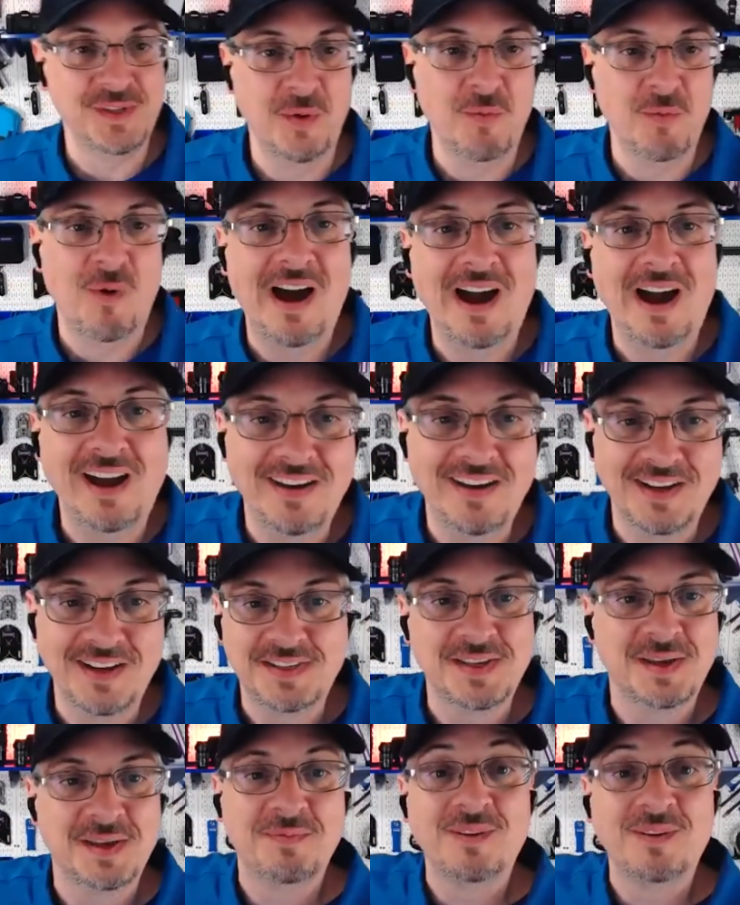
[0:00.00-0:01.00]
in the wild,
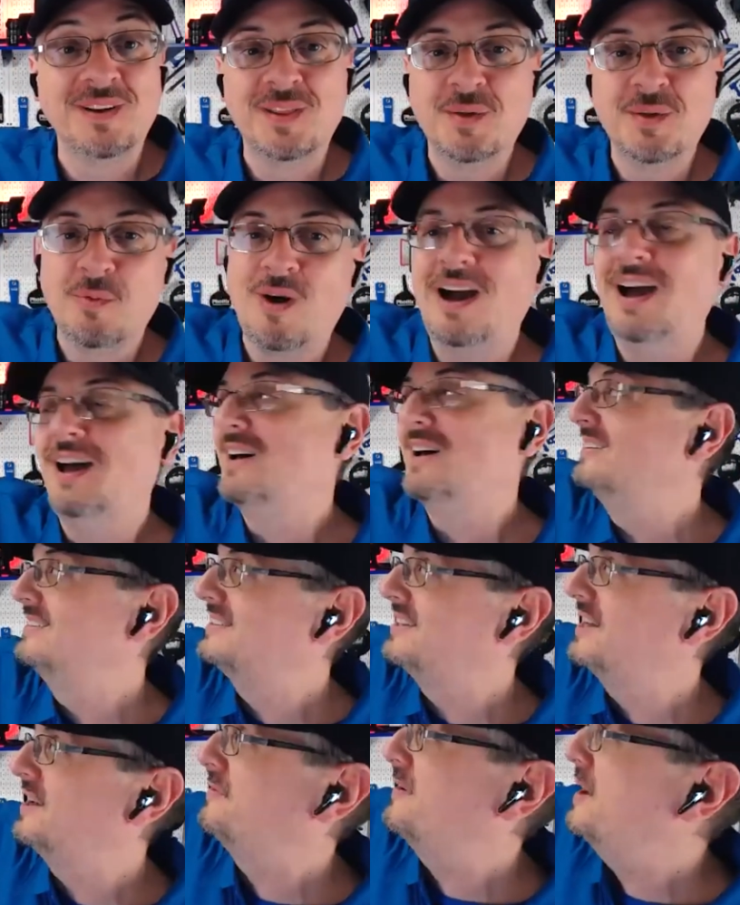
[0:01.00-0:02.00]
except for the wild stuff